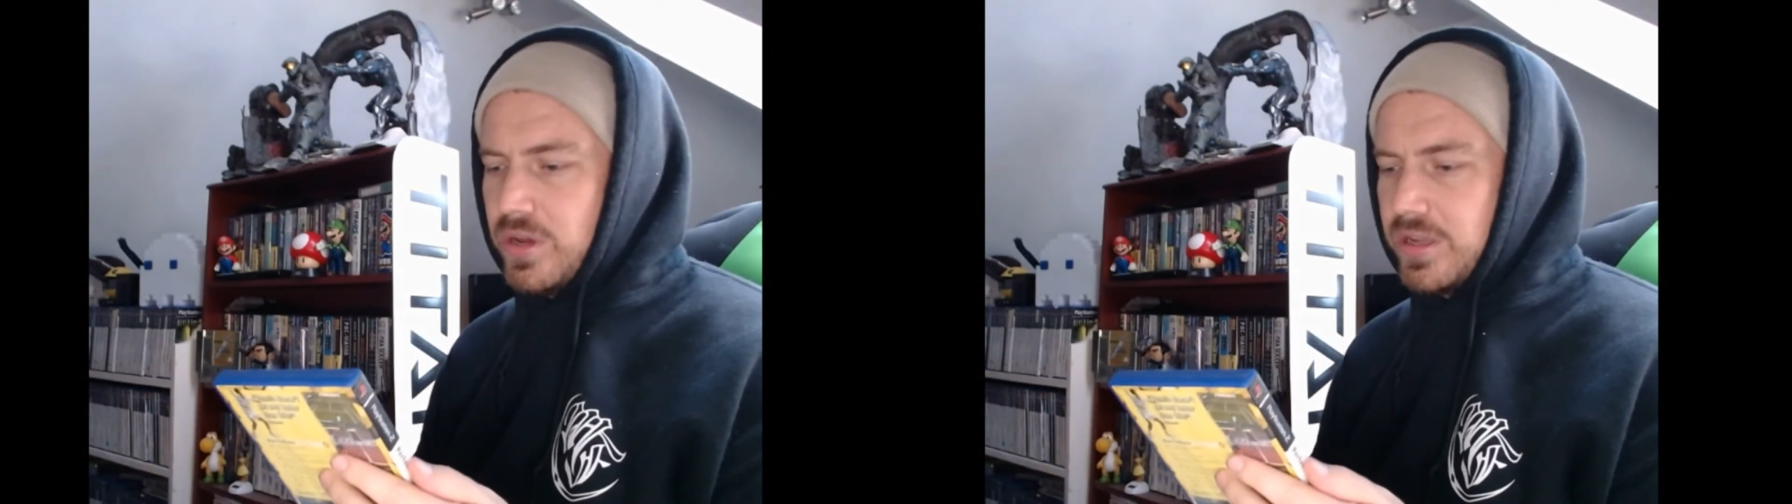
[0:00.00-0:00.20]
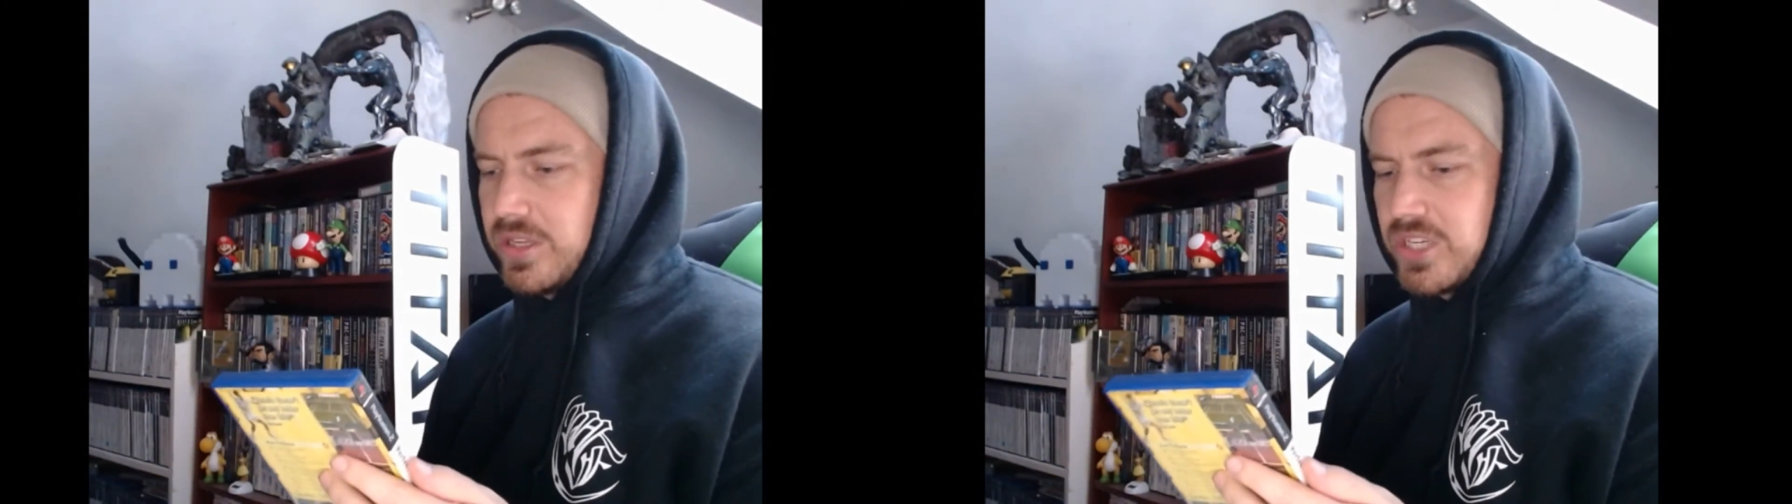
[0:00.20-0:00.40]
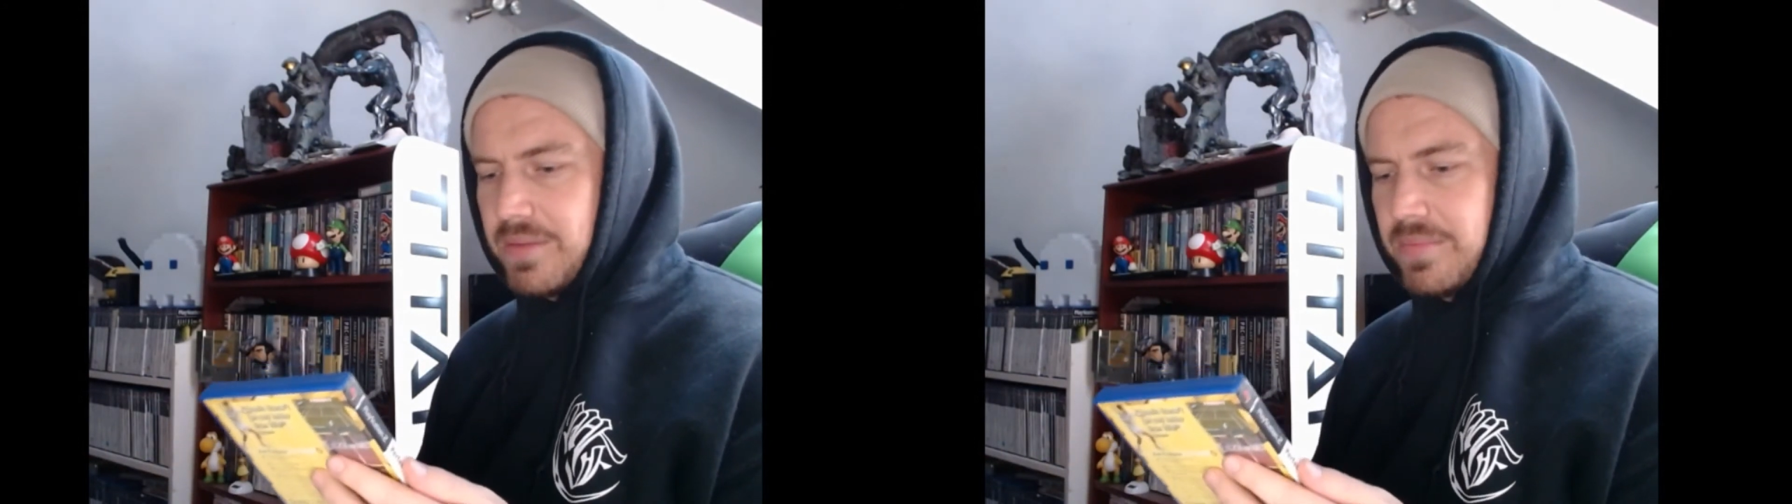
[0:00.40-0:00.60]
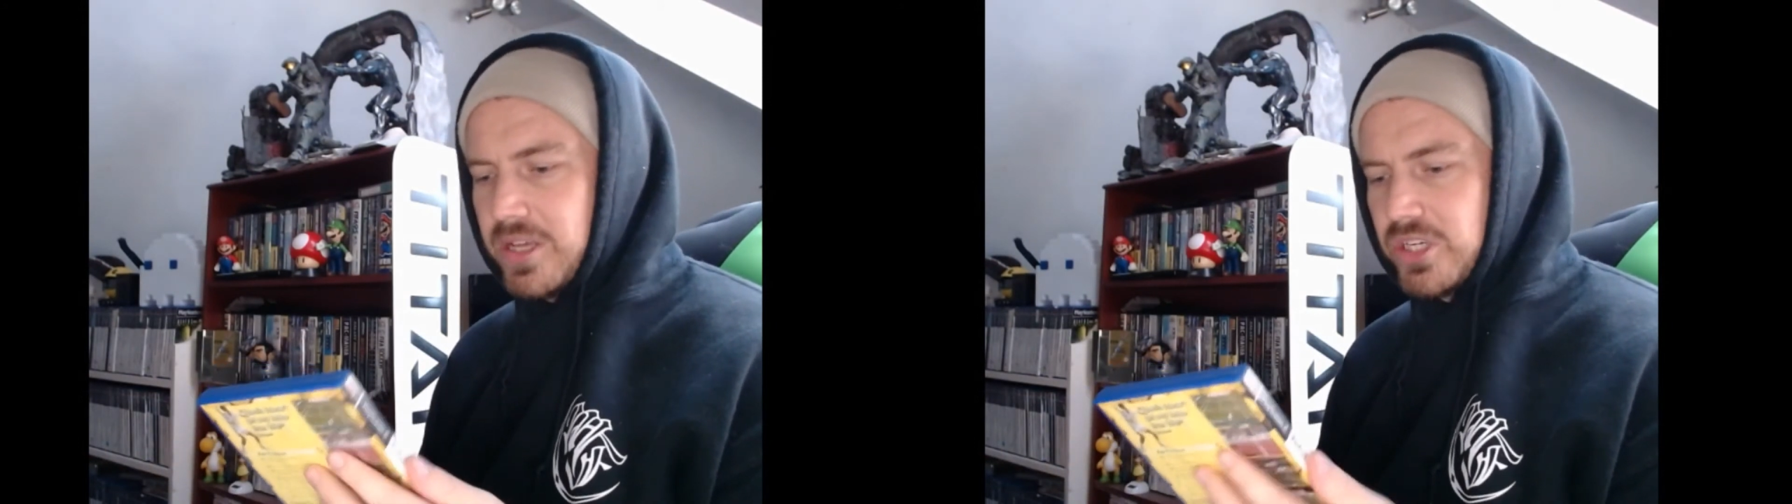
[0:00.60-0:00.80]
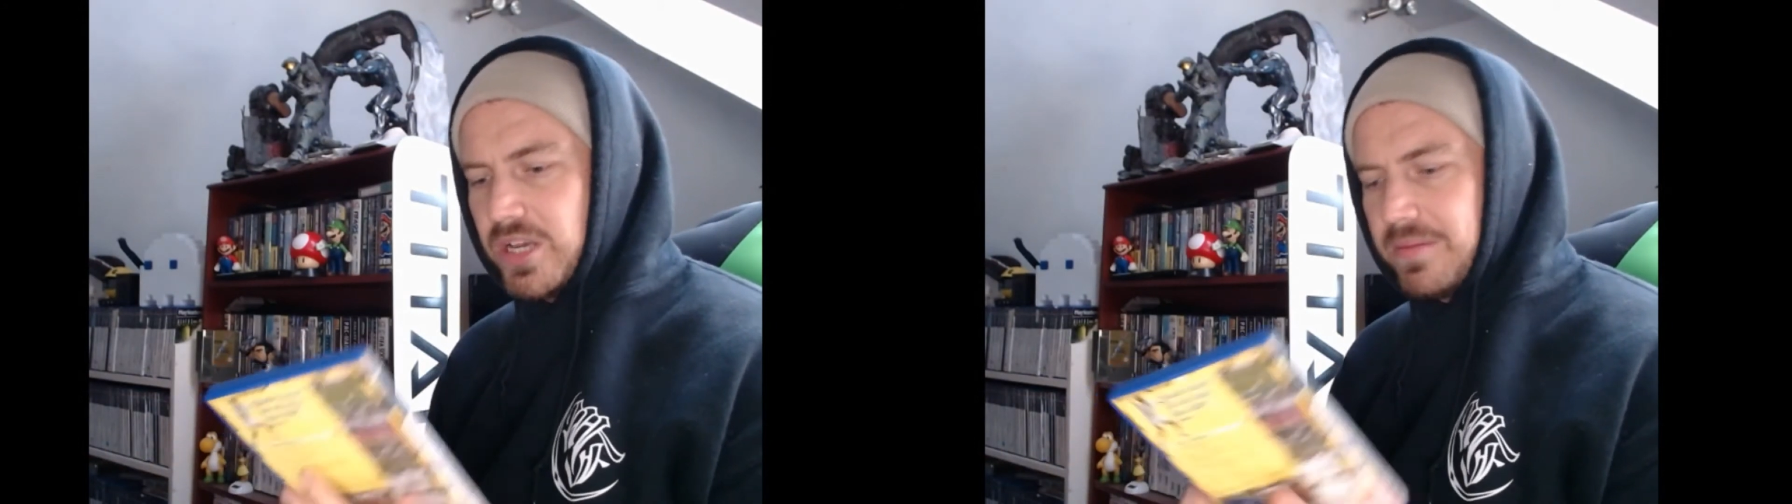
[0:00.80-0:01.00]
The
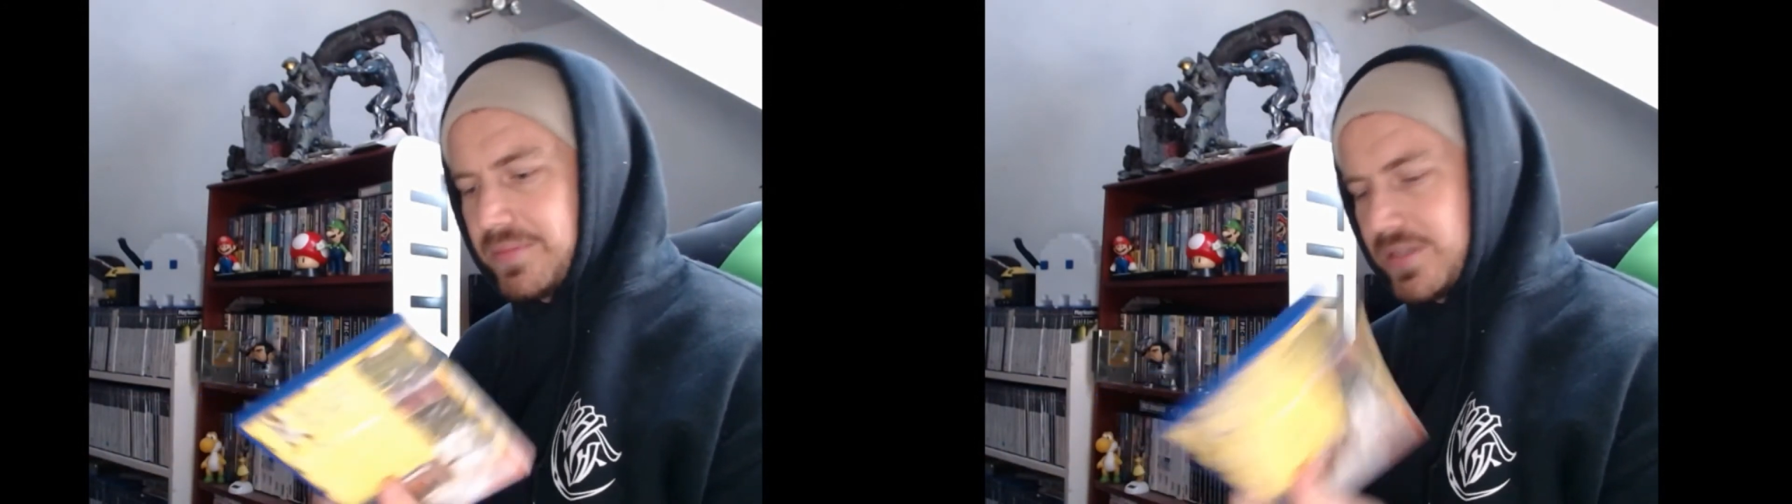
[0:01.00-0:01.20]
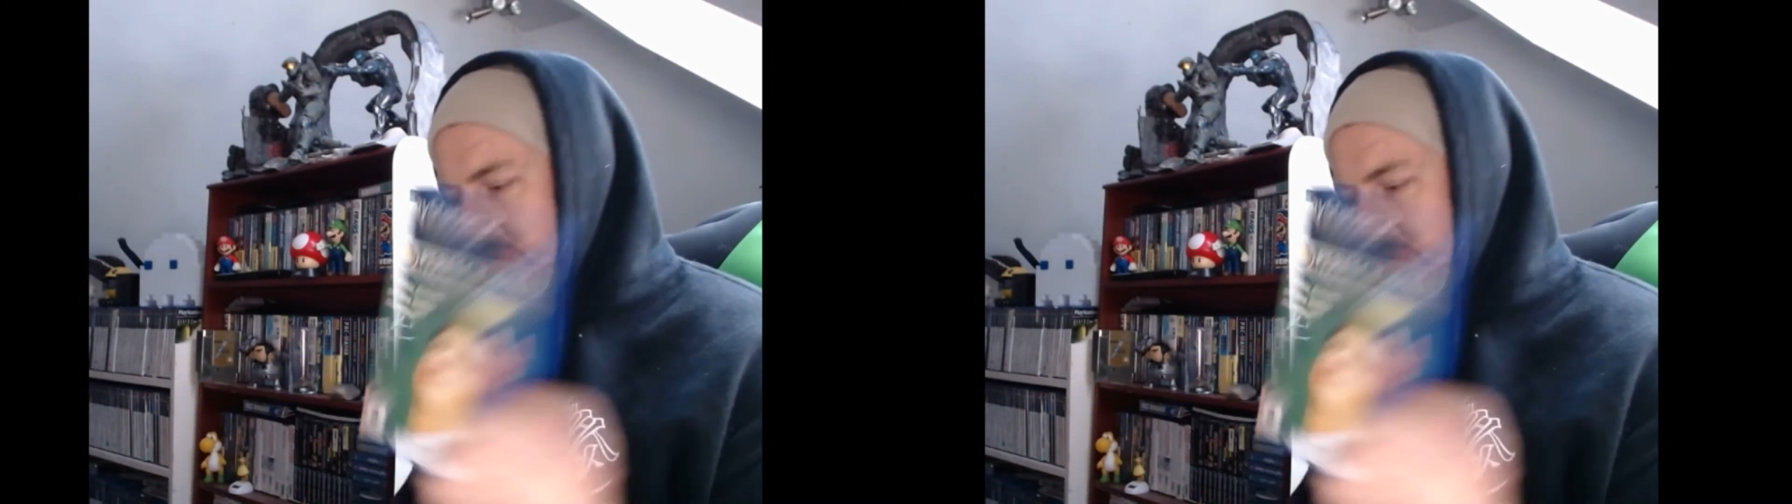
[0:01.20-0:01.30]
Championships,